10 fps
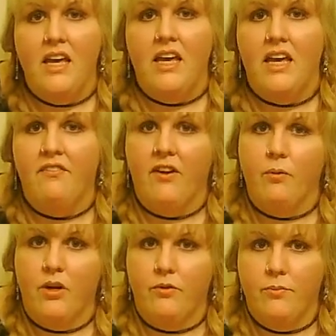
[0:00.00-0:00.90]
If I
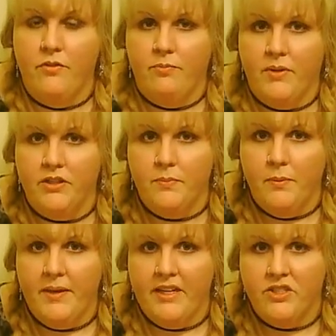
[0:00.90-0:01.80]
want to remove multiple
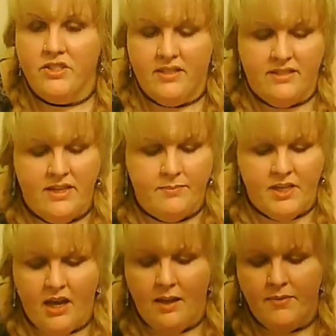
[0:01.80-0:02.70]
pages at the same
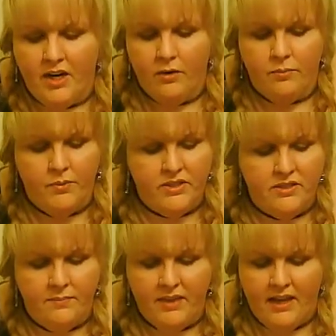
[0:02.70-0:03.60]
time, then I would put
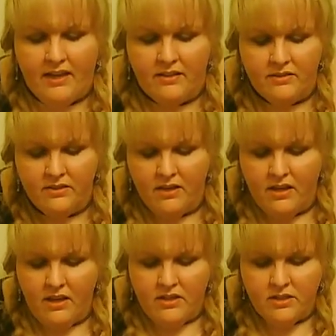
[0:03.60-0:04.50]
something else
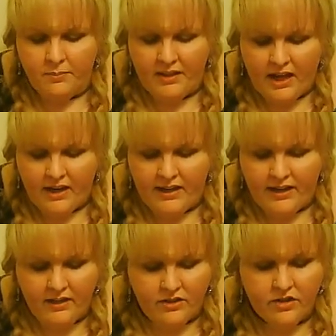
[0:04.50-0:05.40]
to block it
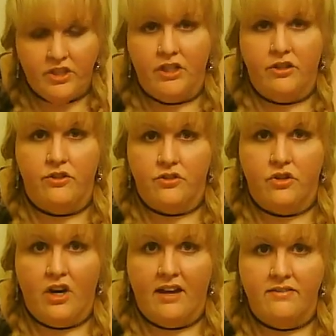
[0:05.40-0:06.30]
under here and use a
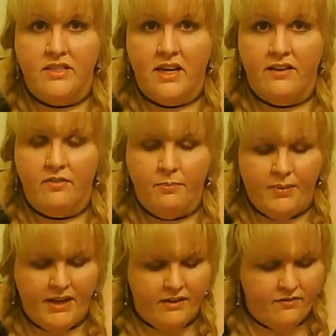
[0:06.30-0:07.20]
craft knife.
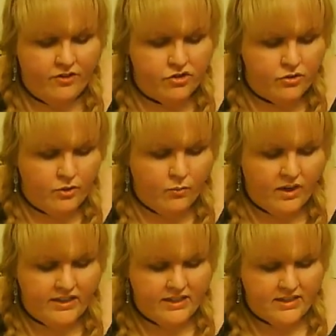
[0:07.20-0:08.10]
But if you're doing
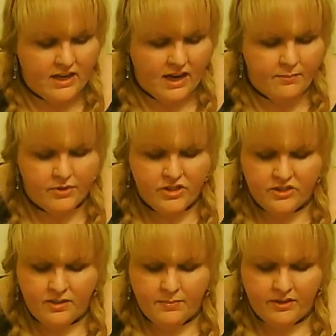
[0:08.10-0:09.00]
one at a time, which is
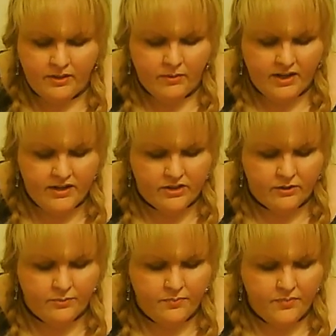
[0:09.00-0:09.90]
typically what I do,